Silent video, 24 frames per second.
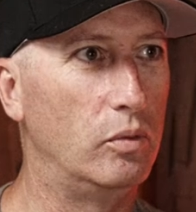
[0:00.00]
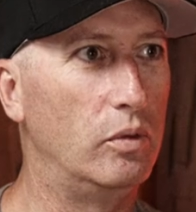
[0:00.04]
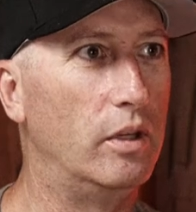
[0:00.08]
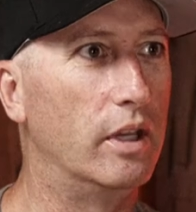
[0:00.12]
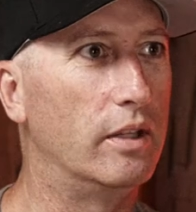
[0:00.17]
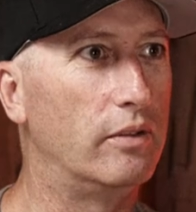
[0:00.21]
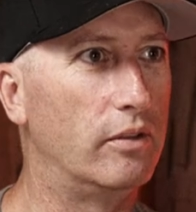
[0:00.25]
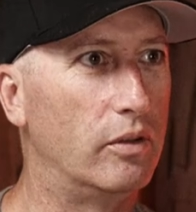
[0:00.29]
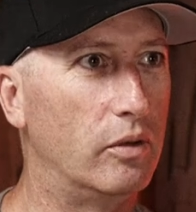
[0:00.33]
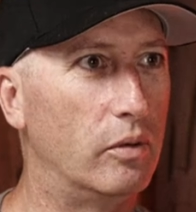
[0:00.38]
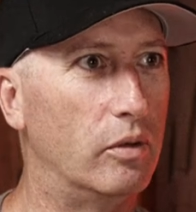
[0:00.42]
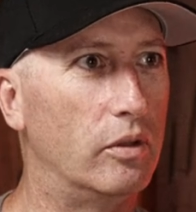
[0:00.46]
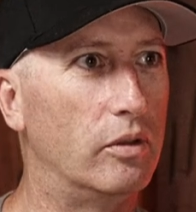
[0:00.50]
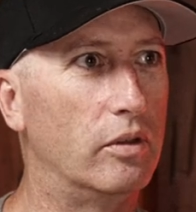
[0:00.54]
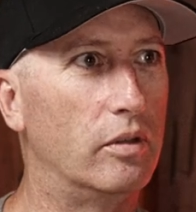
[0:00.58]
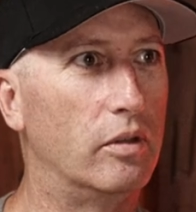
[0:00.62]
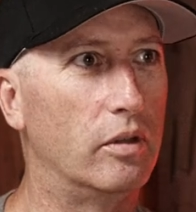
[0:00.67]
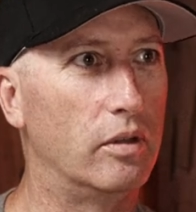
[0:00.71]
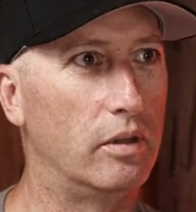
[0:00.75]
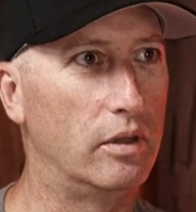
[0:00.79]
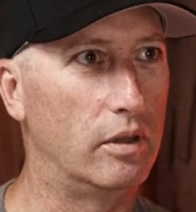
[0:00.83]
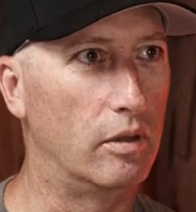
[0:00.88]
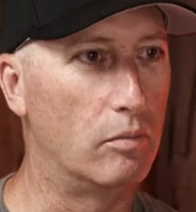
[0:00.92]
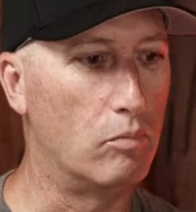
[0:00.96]
you get to
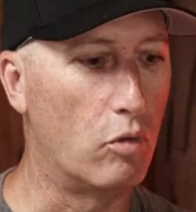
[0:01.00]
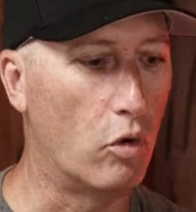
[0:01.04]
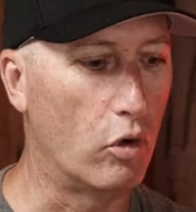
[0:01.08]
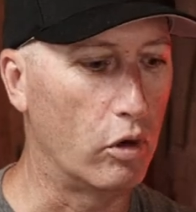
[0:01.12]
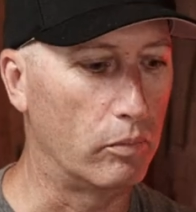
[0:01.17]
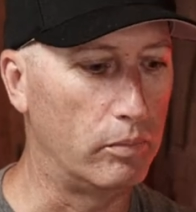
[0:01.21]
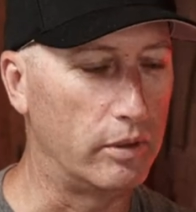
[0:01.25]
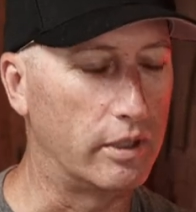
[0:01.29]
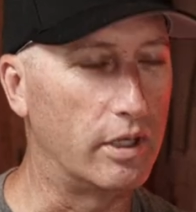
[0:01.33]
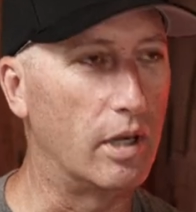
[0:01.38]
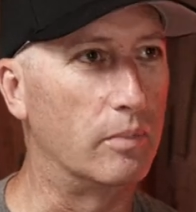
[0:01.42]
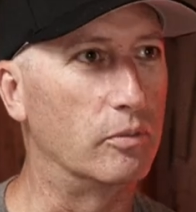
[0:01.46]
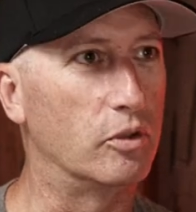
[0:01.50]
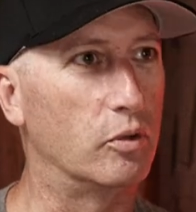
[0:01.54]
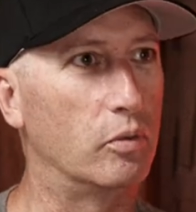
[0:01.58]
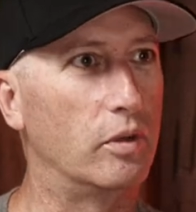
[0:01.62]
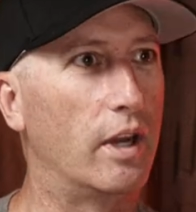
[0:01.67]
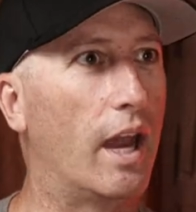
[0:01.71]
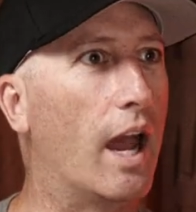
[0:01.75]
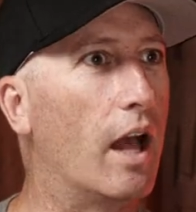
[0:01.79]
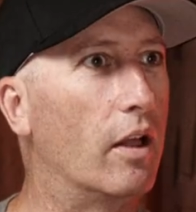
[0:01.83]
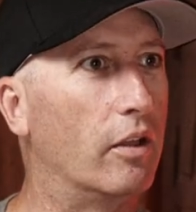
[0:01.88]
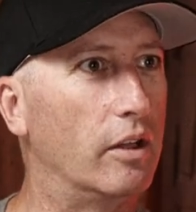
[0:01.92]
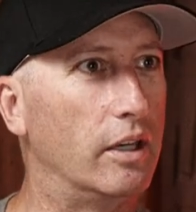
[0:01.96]
it, the more it becomes
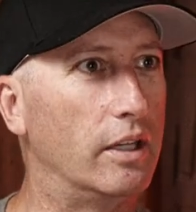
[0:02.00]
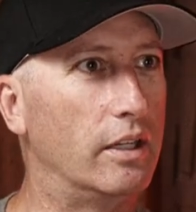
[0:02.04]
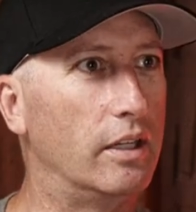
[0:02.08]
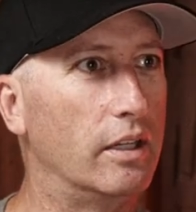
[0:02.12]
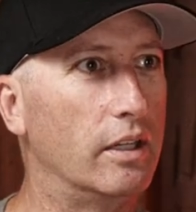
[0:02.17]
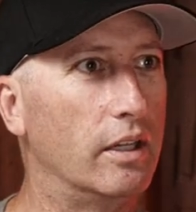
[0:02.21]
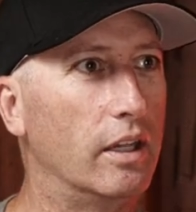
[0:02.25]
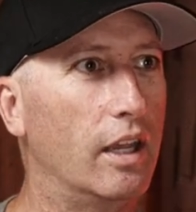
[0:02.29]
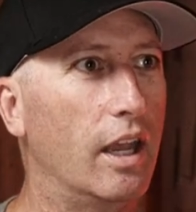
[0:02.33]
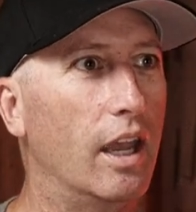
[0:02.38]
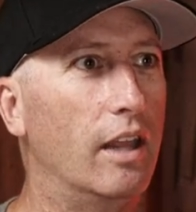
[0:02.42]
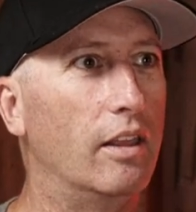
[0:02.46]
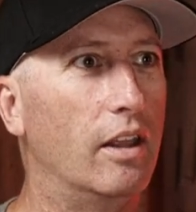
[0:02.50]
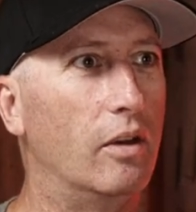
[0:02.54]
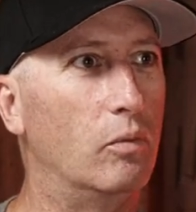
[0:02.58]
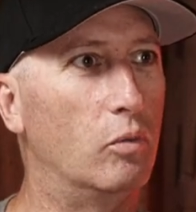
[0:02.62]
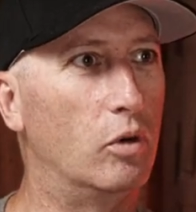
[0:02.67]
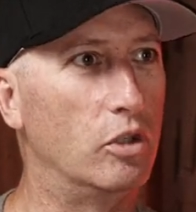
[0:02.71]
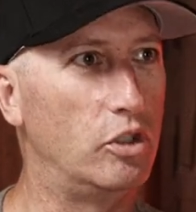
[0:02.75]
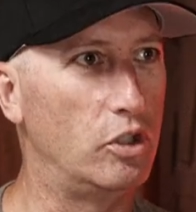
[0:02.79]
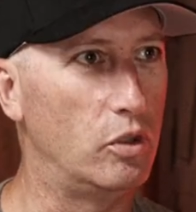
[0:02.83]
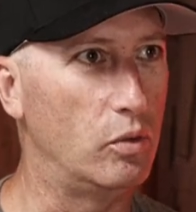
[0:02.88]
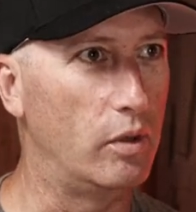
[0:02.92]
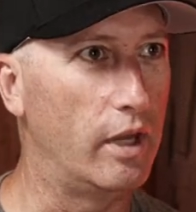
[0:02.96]
reality. And then
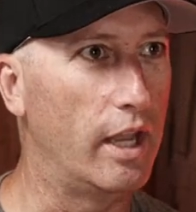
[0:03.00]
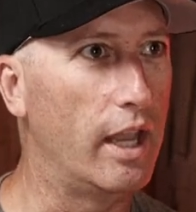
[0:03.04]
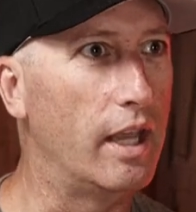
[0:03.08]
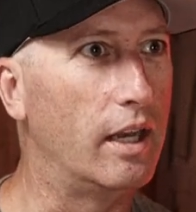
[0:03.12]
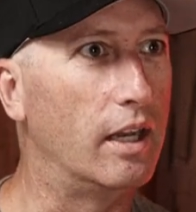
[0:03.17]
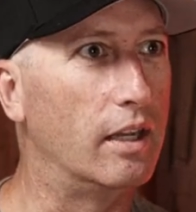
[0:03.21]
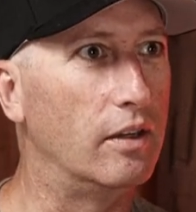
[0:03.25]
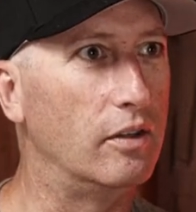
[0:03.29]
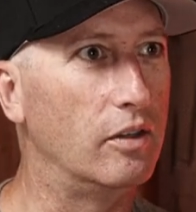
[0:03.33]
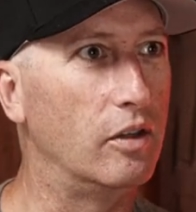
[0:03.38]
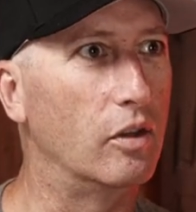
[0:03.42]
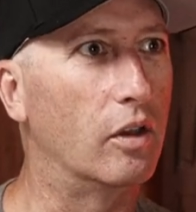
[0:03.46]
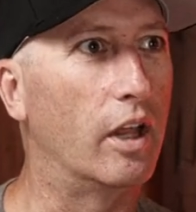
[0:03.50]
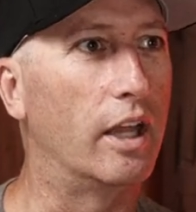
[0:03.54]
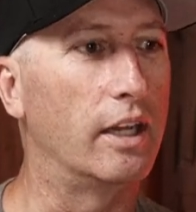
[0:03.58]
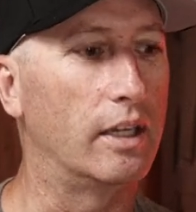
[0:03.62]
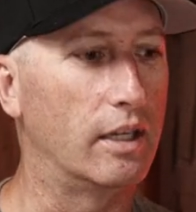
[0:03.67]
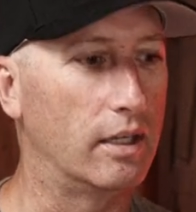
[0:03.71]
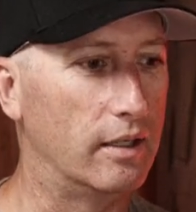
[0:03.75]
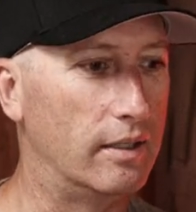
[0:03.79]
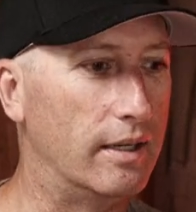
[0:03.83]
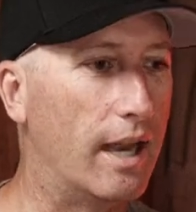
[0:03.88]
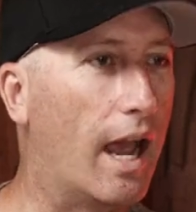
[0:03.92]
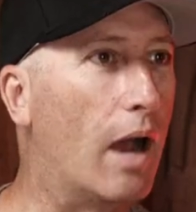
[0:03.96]
once you hit it, you're
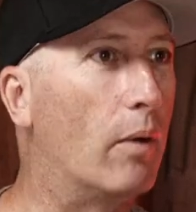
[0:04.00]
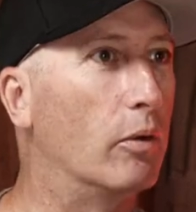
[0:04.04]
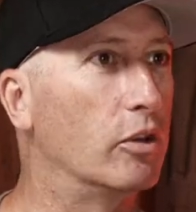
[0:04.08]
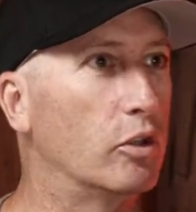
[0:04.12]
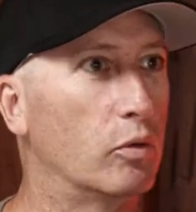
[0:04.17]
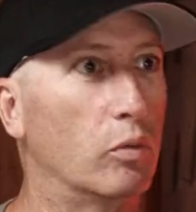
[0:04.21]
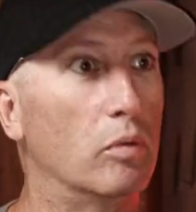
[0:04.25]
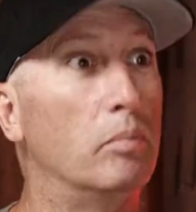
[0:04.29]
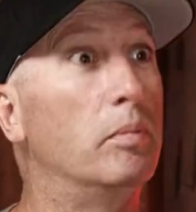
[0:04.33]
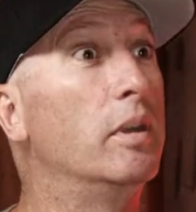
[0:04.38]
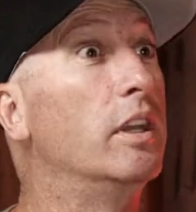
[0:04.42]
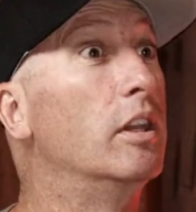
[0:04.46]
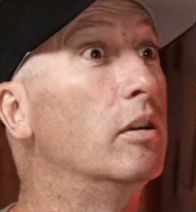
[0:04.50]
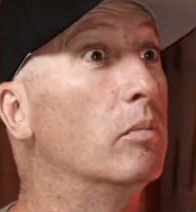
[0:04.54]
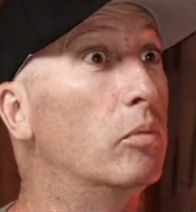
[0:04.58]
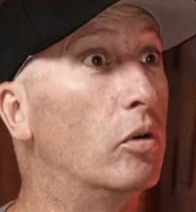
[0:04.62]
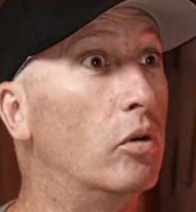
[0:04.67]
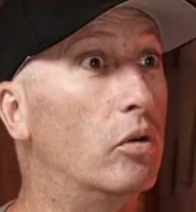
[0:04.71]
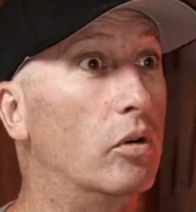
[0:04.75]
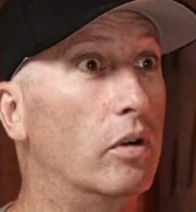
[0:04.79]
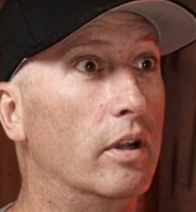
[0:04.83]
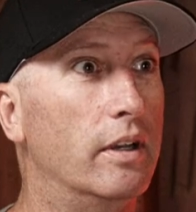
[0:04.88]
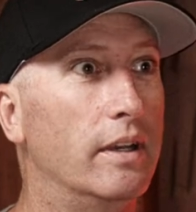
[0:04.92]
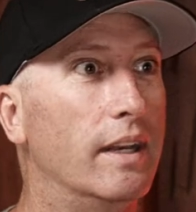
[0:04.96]
like, now it's
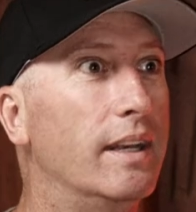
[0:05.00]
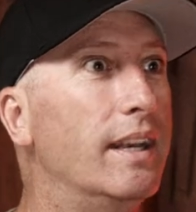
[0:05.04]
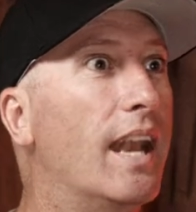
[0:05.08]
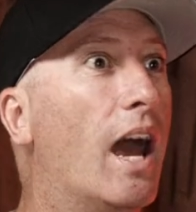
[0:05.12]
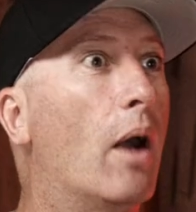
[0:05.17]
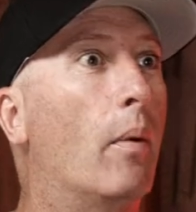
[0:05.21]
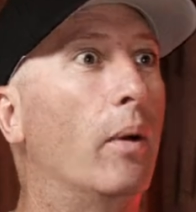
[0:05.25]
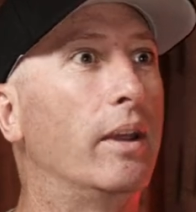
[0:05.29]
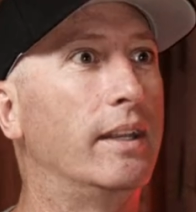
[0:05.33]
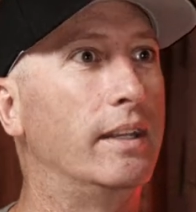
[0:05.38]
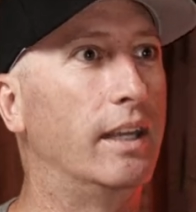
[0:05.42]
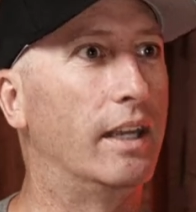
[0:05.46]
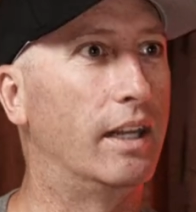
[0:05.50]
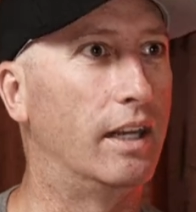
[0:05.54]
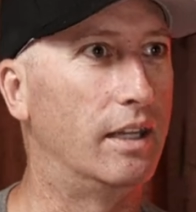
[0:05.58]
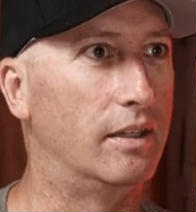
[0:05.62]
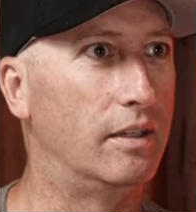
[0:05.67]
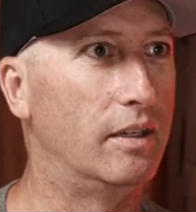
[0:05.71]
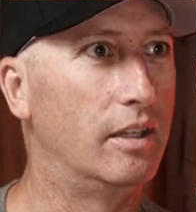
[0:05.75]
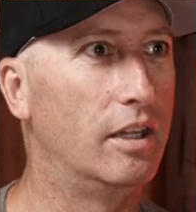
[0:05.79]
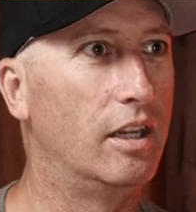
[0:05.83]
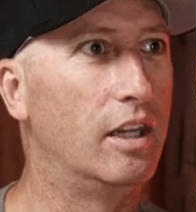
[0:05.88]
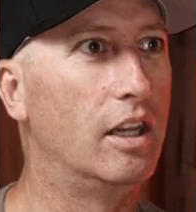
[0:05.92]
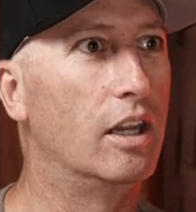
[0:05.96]
repeatable. Now I get it.